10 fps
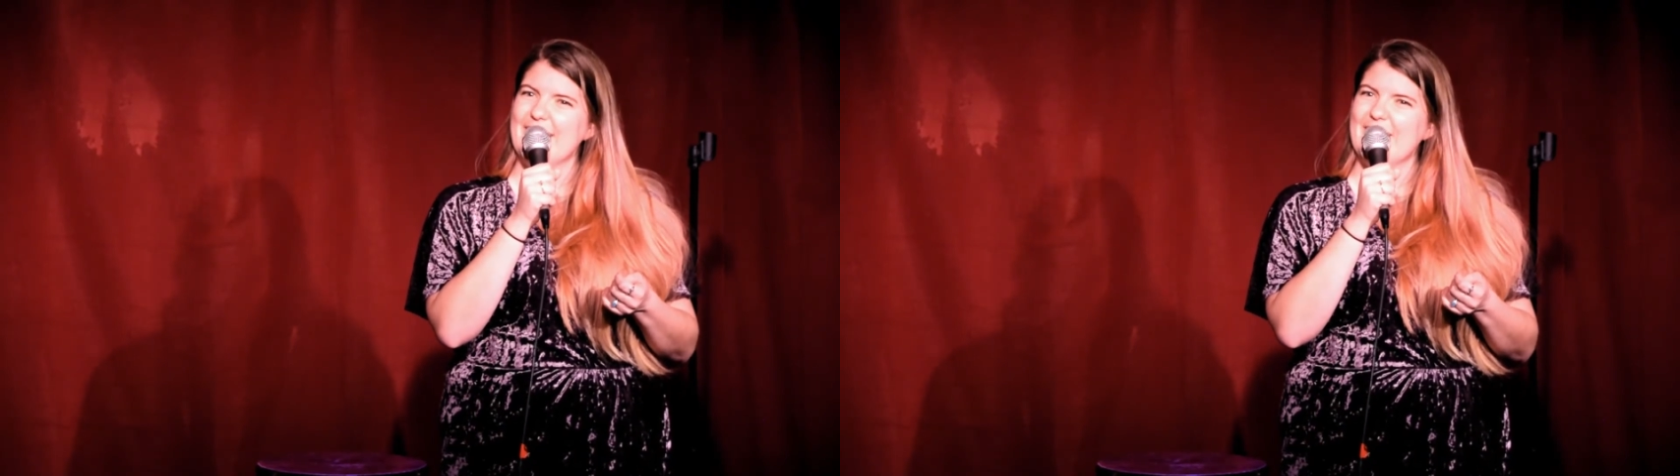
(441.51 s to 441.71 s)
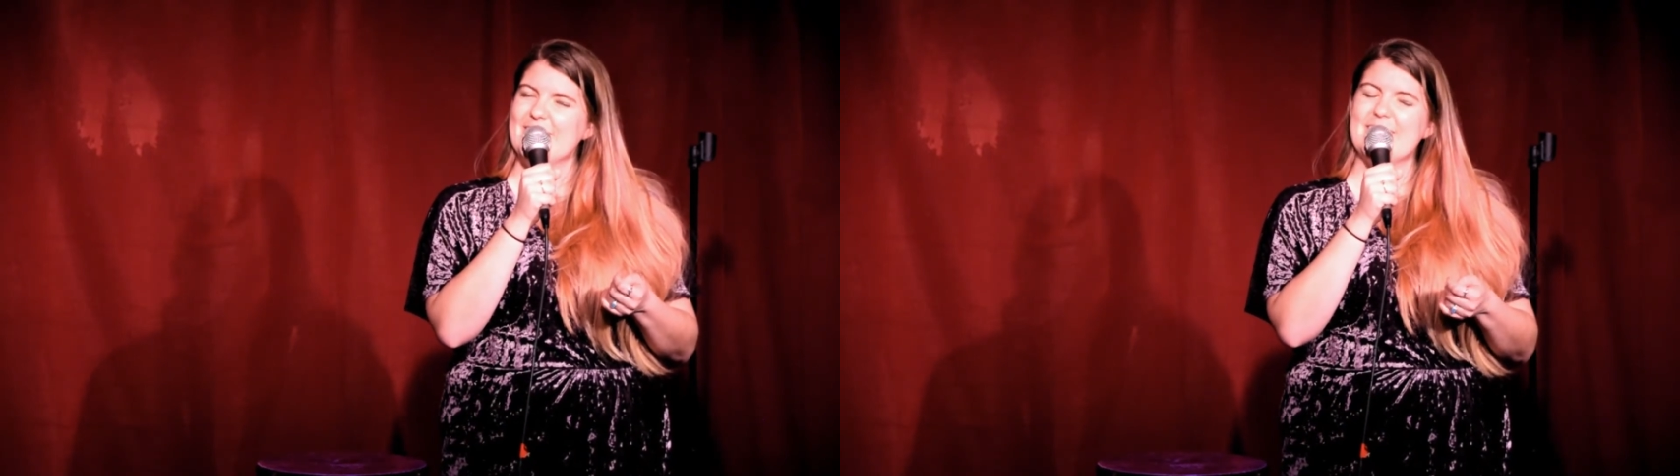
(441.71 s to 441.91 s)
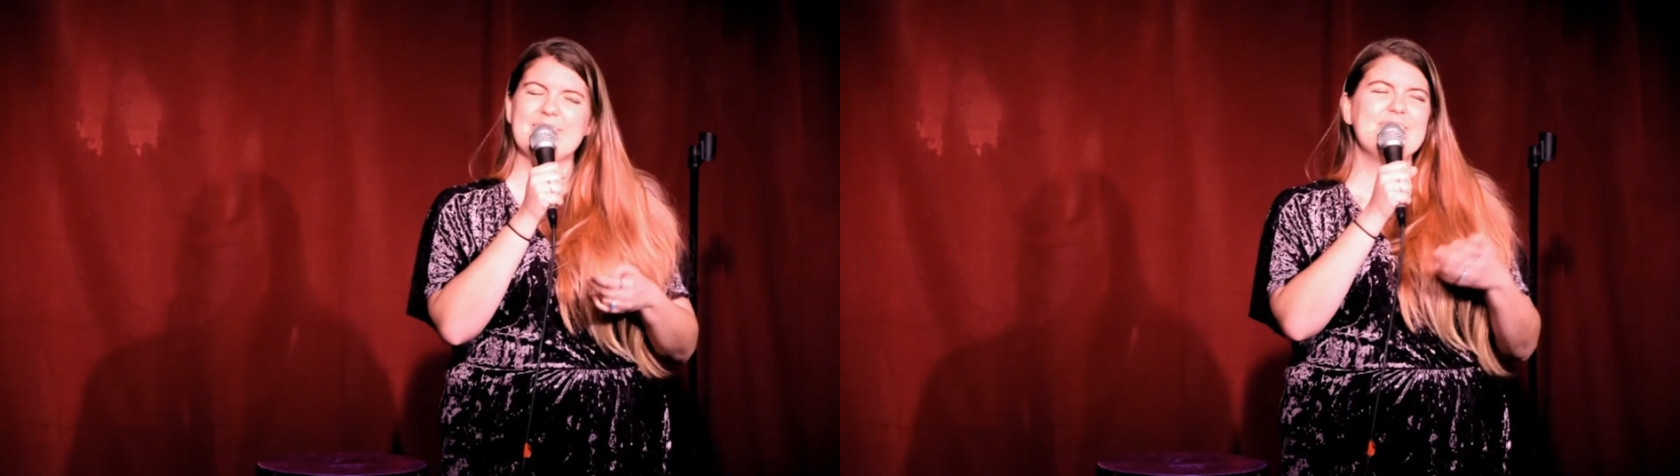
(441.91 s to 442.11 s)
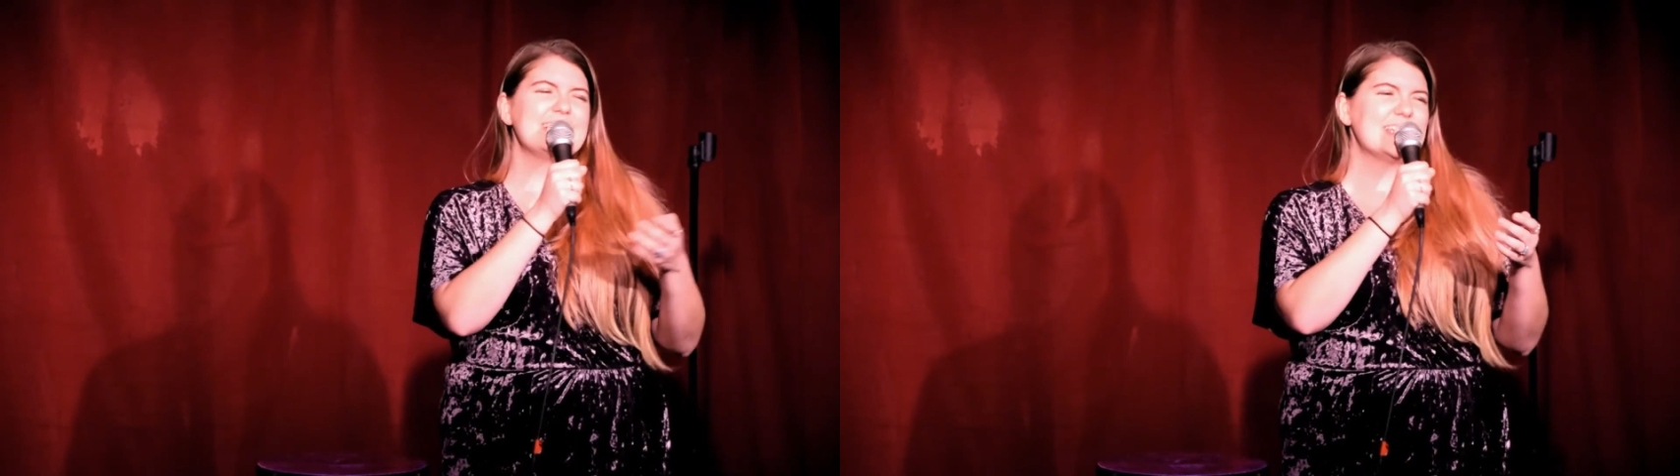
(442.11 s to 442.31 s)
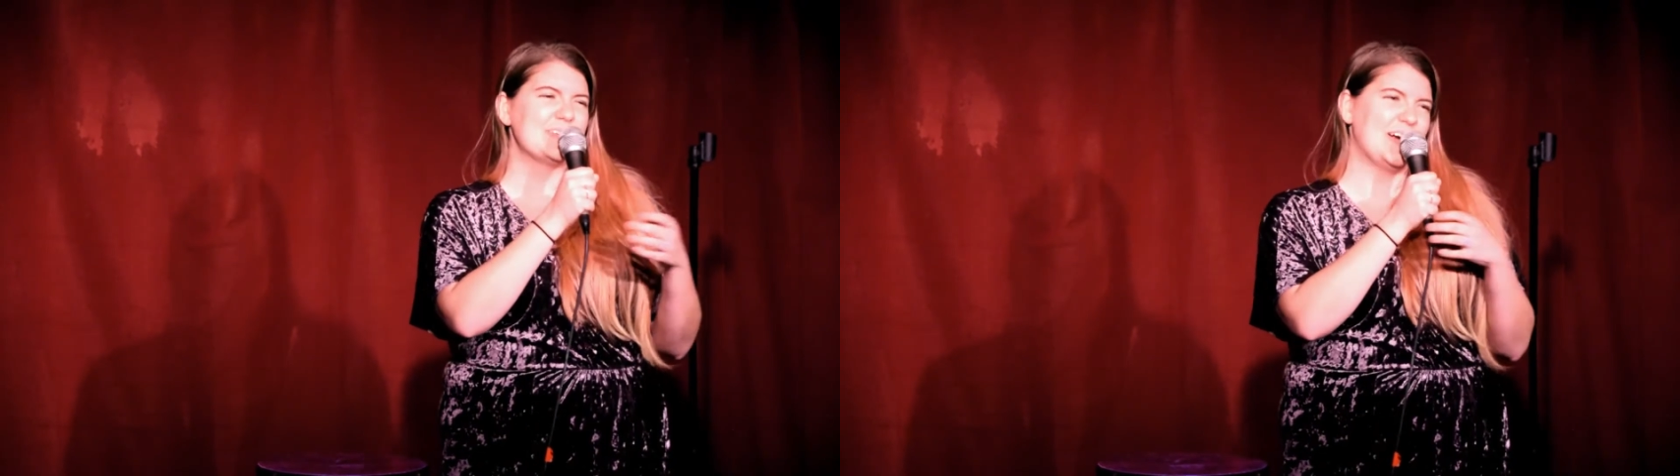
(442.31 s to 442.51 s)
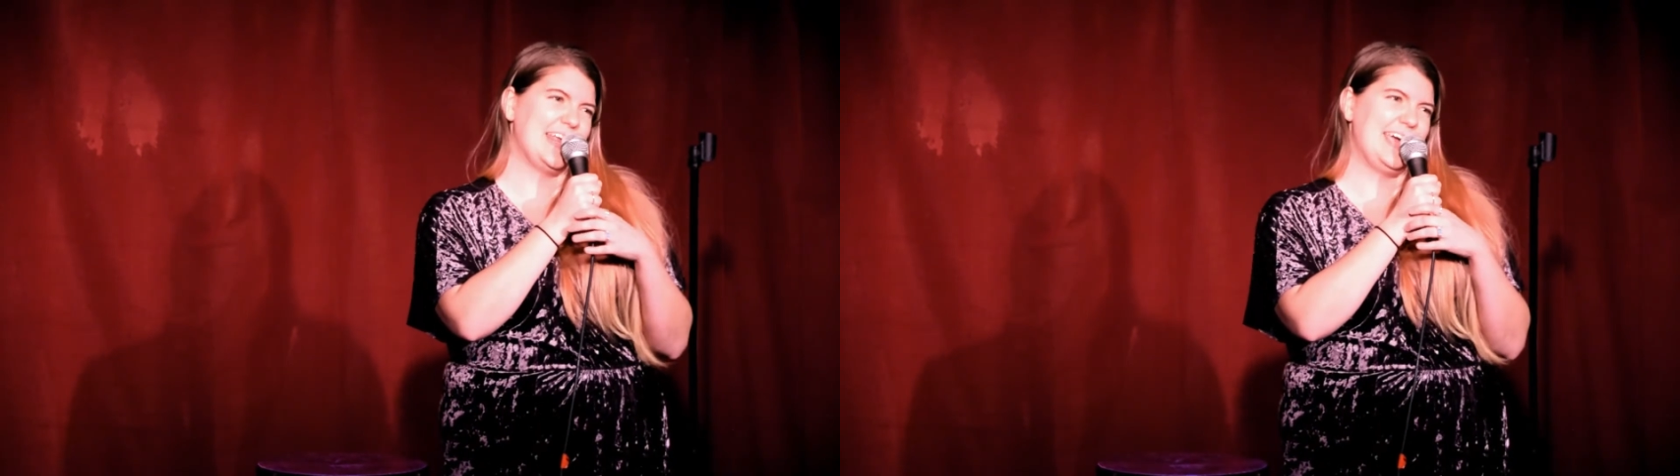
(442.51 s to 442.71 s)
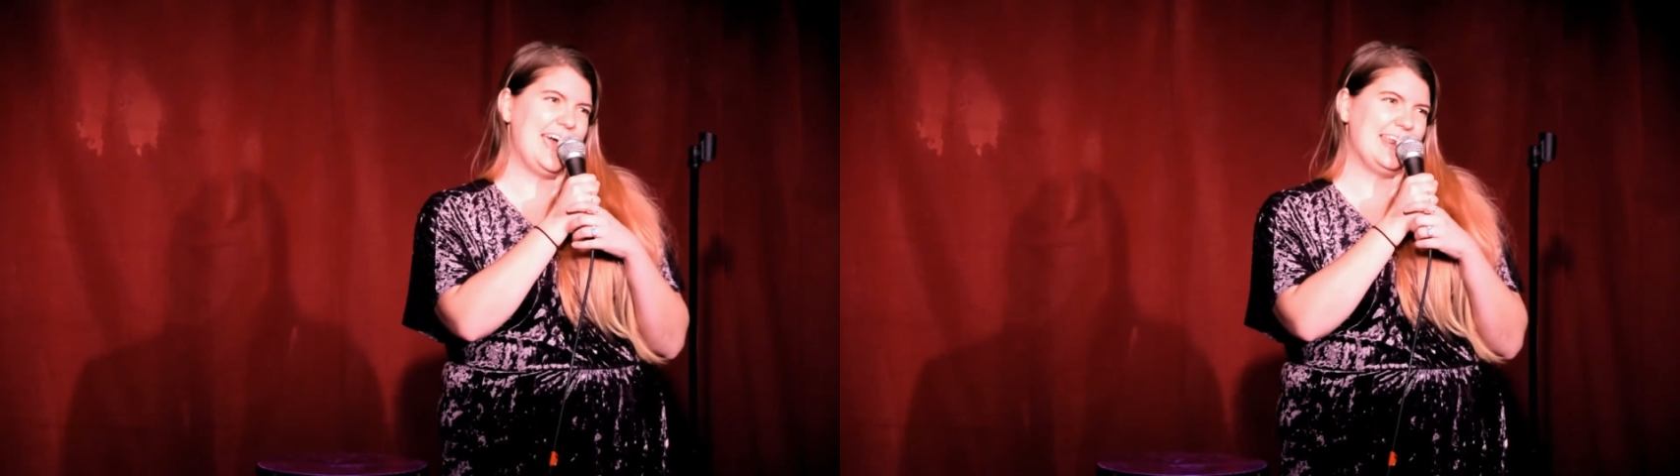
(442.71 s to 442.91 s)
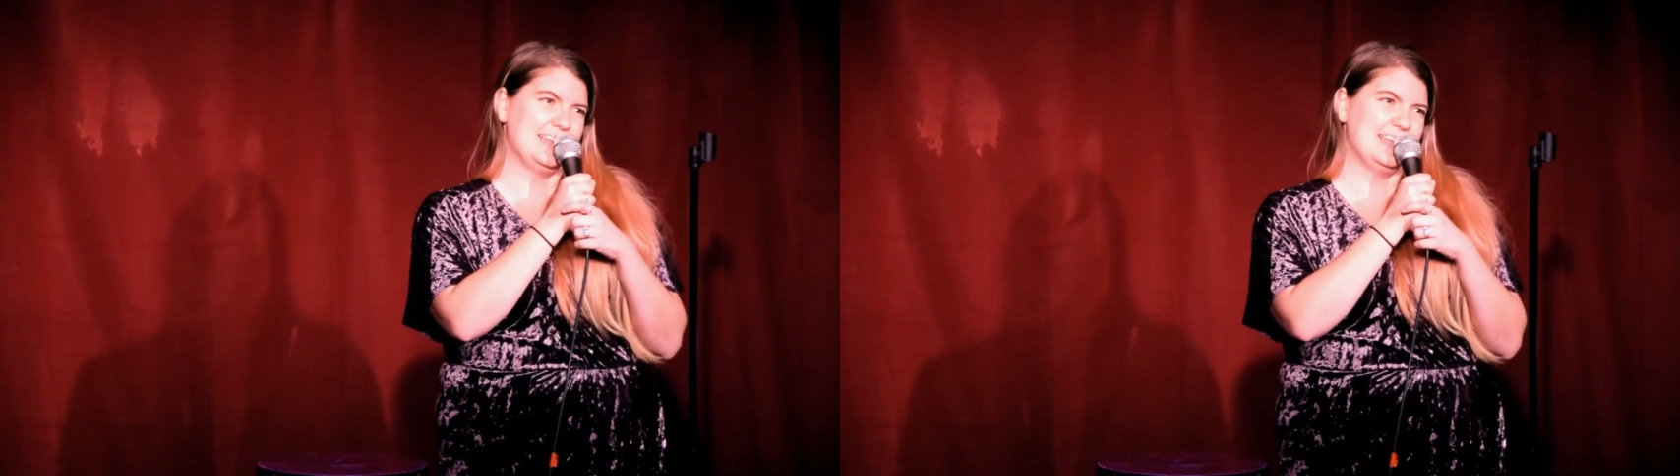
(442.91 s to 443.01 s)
But it wasn't what he had